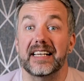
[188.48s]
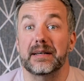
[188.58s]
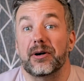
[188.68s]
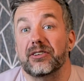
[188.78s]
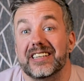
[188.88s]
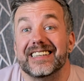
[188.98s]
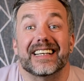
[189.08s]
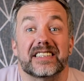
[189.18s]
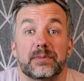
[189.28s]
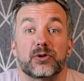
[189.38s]
and apparently
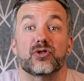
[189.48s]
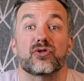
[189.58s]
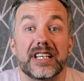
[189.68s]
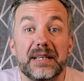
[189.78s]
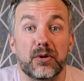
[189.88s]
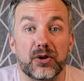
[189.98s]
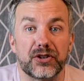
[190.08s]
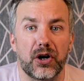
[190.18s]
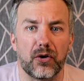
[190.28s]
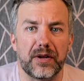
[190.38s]
lasts up to 3
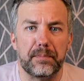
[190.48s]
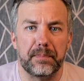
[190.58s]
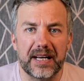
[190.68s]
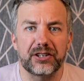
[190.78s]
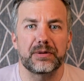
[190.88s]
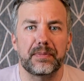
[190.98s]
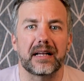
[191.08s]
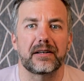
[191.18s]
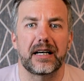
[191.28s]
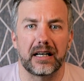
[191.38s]
months on the battery
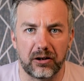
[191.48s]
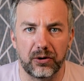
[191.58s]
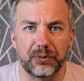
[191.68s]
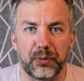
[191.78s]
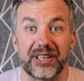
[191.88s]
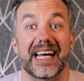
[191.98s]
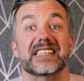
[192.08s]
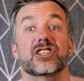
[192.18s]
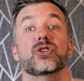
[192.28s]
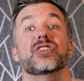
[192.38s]
power alone, but
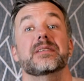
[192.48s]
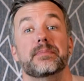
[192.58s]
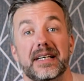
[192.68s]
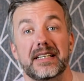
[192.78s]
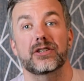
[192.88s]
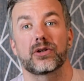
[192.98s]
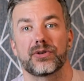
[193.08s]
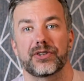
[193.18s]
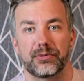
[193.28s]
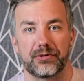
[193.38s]
that's going to depend
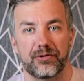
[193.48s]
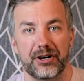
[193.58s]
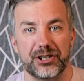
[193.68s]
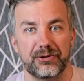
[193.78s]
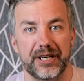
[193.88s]
on the refresh